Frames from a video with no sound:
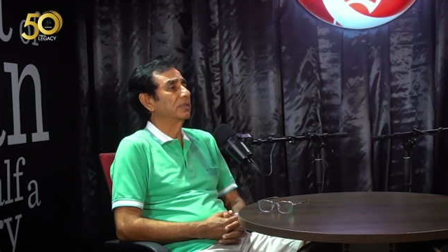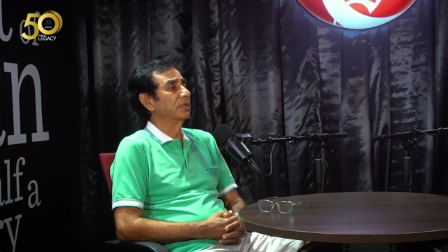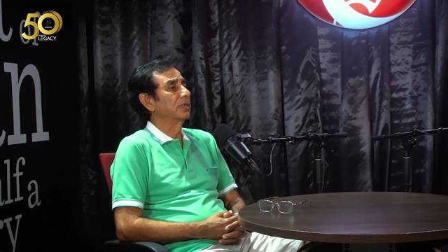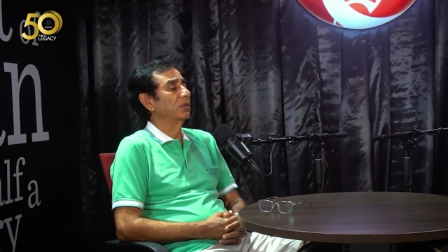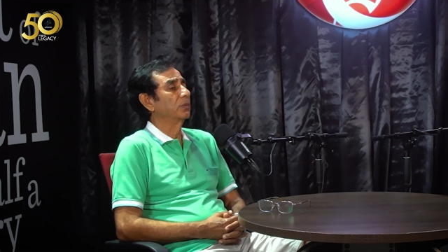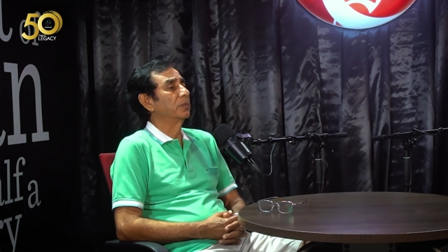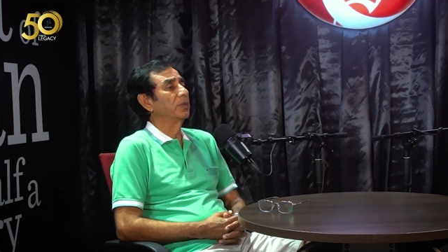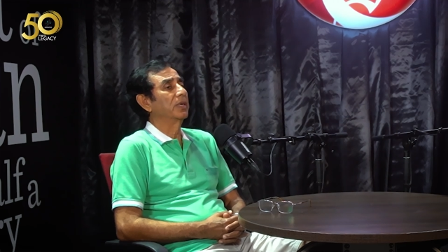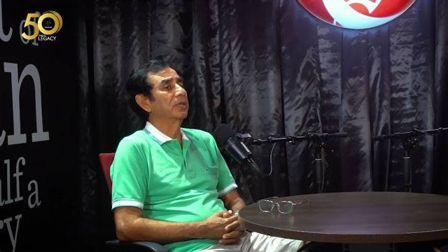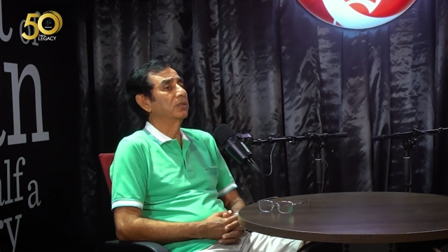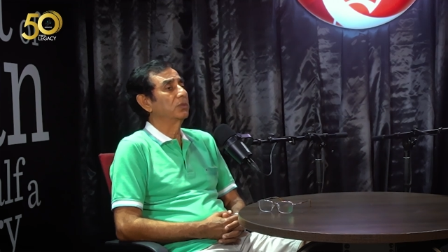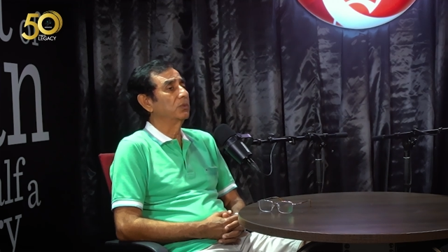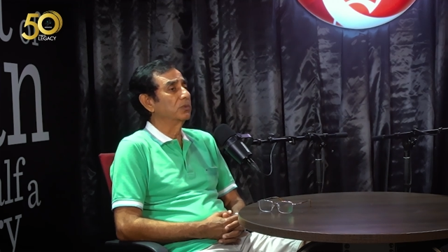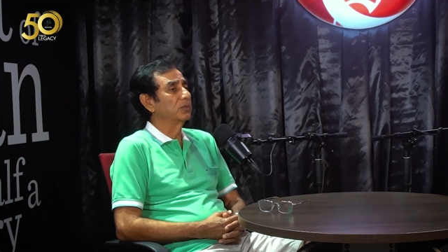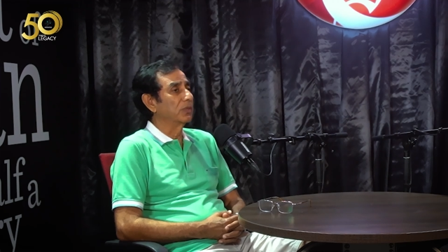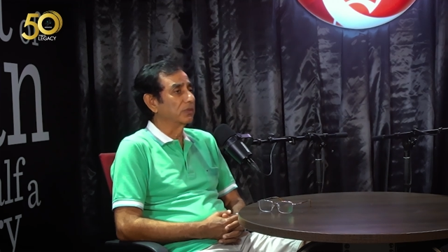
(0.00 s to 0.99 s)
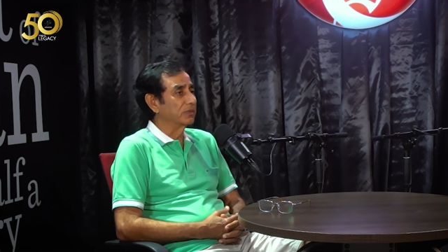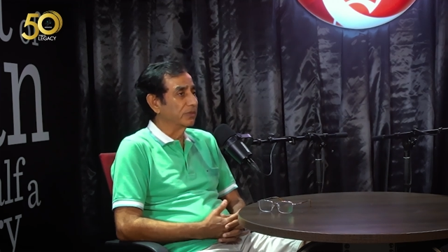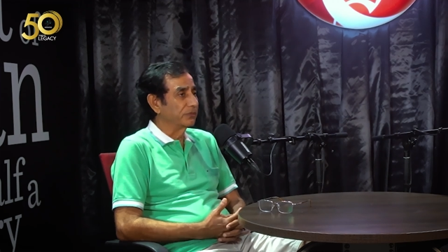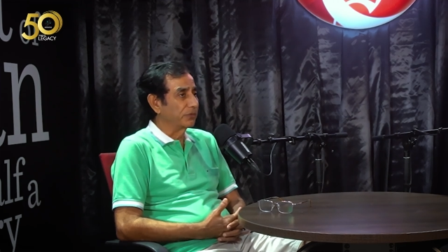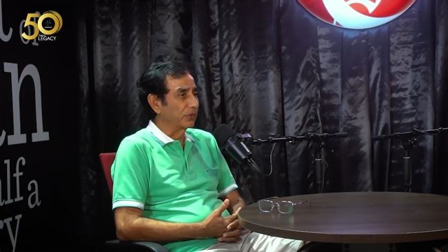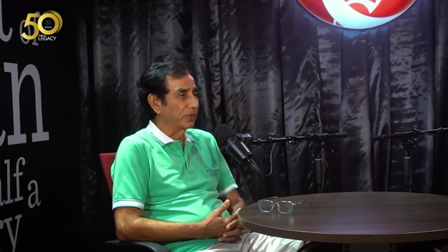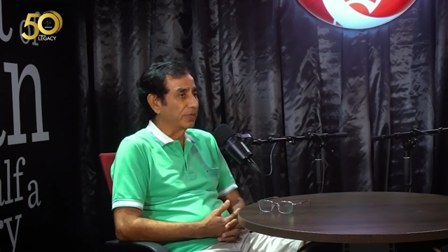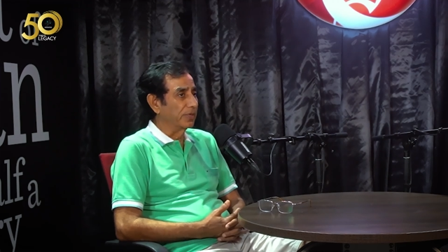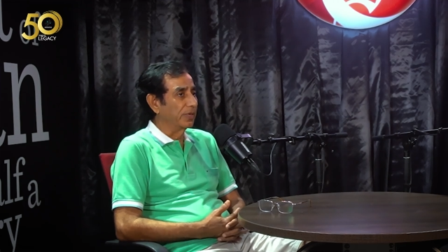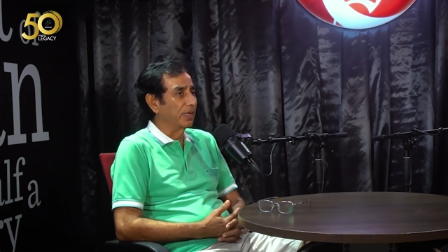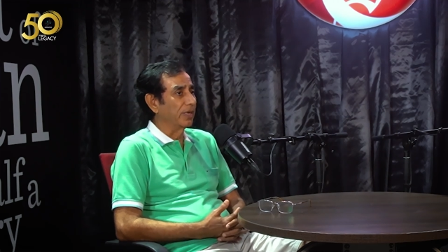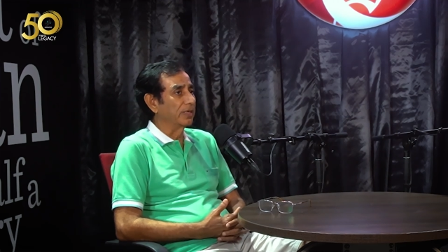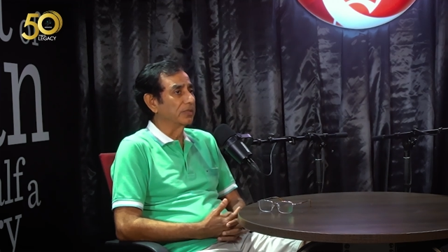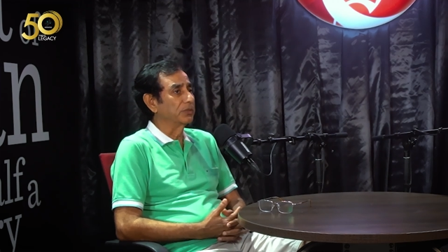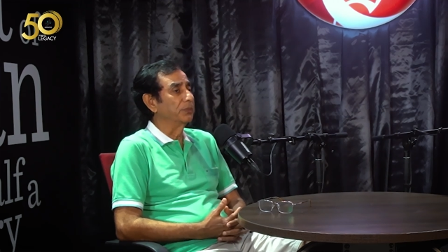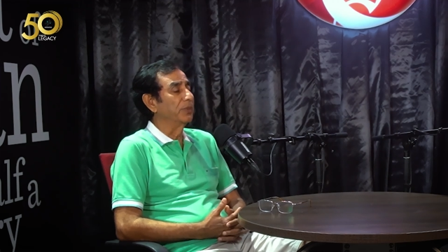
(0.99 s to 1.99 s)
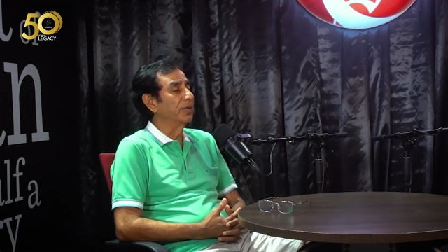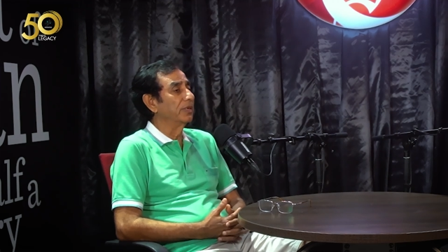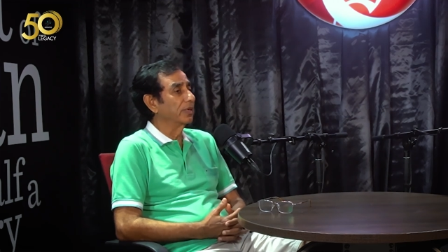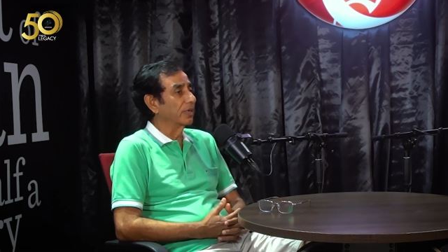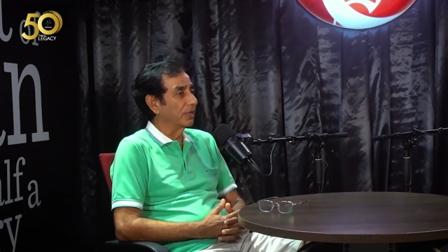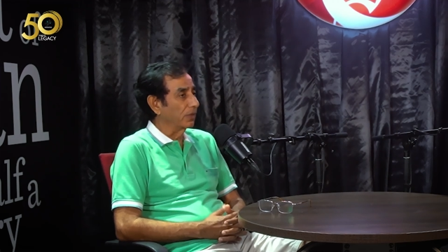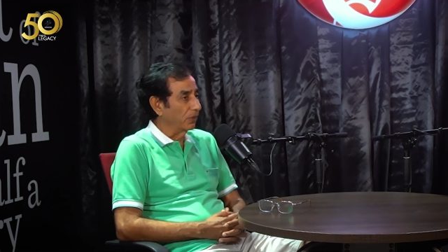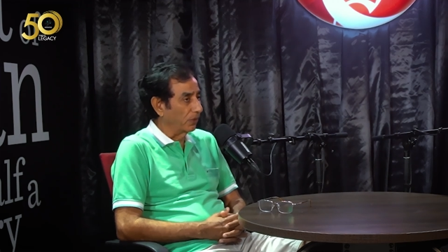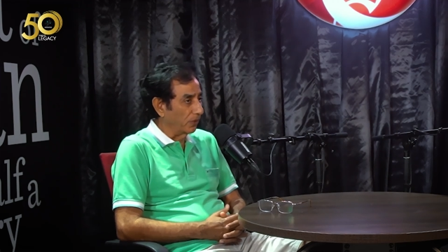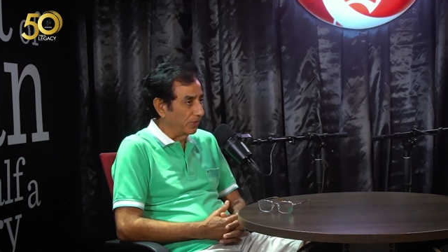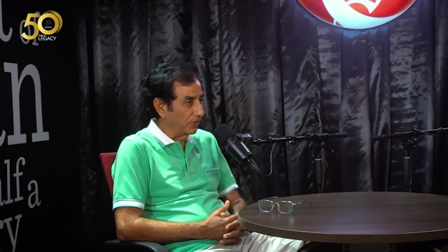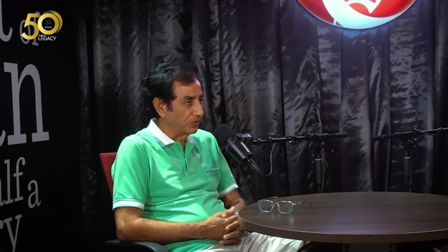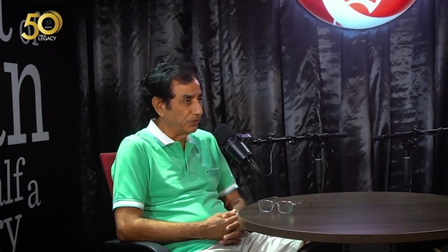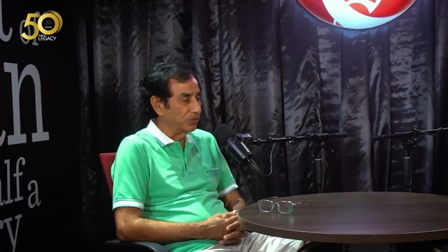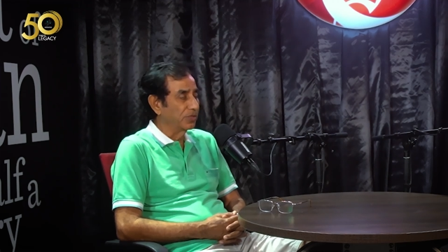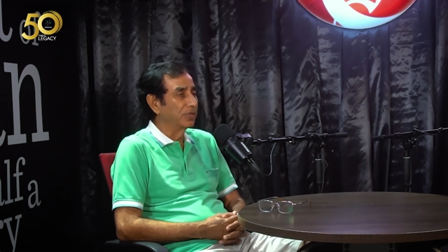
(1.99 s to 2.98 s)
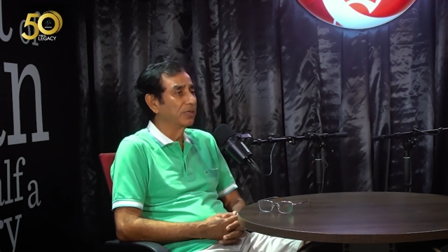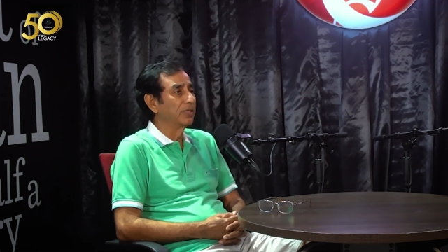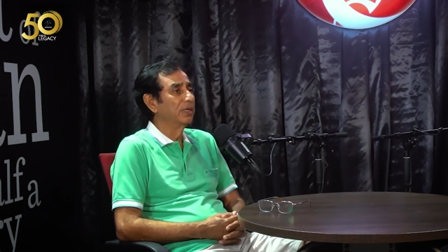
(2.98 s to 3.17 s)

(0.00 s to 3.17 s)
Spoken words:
in Oman 2040 is being acknowledged,